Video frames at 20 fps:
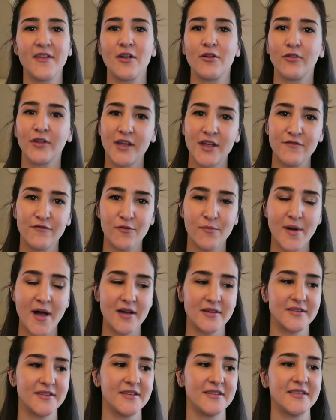that you're looking for
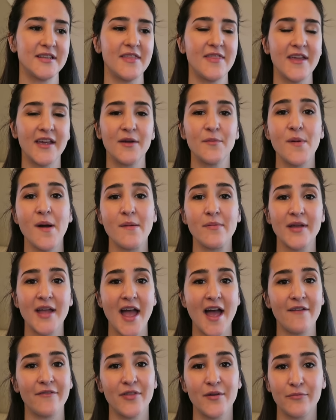boxes, and they could probably
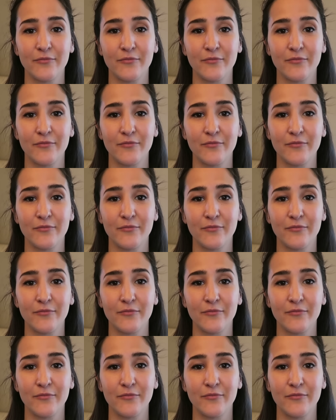have